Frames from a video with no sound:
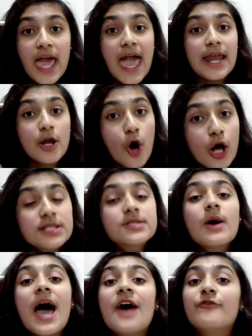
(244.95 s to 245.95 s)
And also
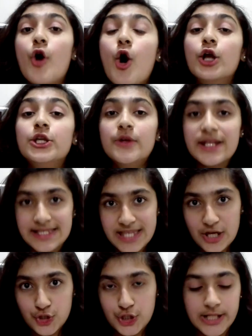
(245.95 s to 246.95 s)
have all your
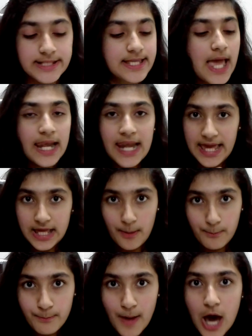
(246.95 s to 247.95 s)
essentials like
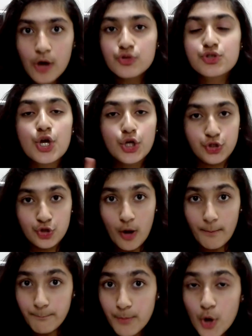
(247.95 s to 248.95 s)
a pouch,
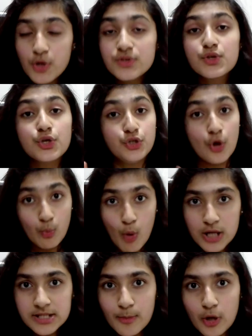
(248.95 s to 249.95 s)
your books, your
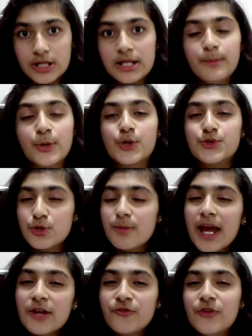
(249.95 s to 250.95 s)
water bottle, because you
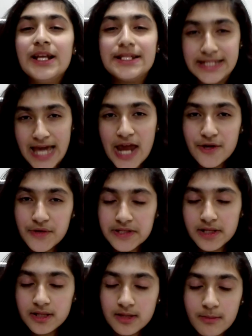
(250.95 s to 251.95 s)
might feel
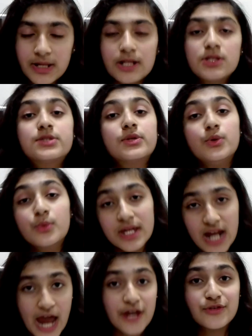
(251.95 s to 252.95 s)
dehydrated in the middle, so you can
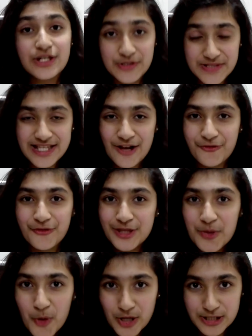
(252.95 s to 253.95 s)
hydrate yourself with
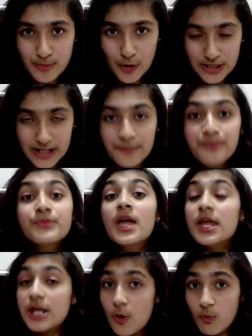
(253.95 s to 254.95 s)
a water bottle.
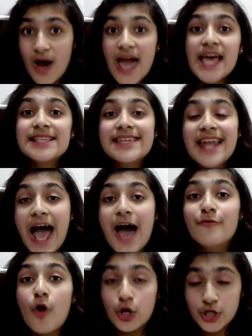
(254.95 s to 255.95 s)
Now, why I said
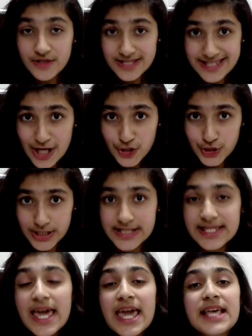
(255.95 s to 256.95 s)
have all your
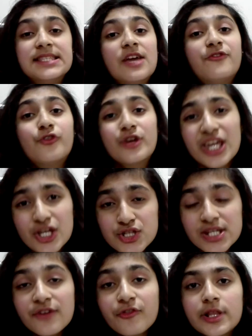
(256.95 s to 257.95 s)
essentials is that for each
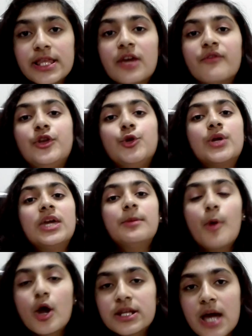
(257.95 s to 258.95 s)
and everything, when you
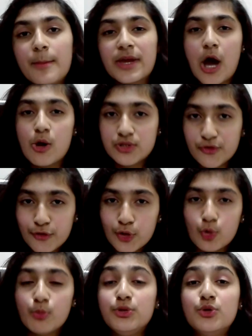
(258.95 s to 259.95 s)
keep on coming out of your
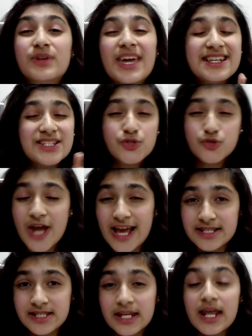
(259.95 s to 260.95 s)
room, you get
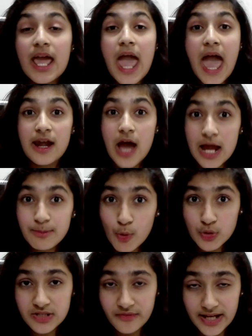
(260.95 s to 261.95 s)
distracted and
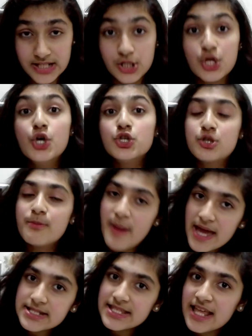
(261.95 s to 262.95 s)
unmotivated. So
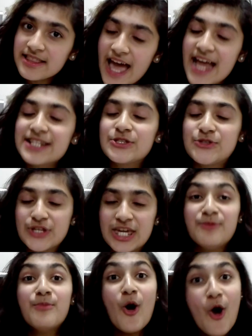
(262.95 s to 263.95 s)
better than that is to
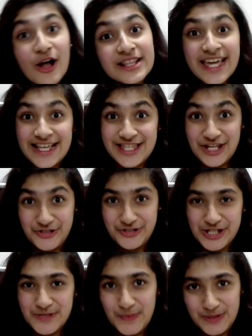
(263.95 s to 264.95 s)
keep all the
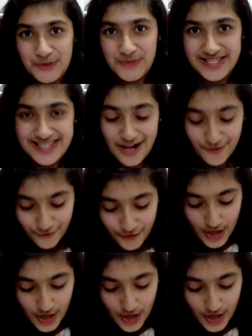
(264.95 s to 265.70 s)
essentials with you itself.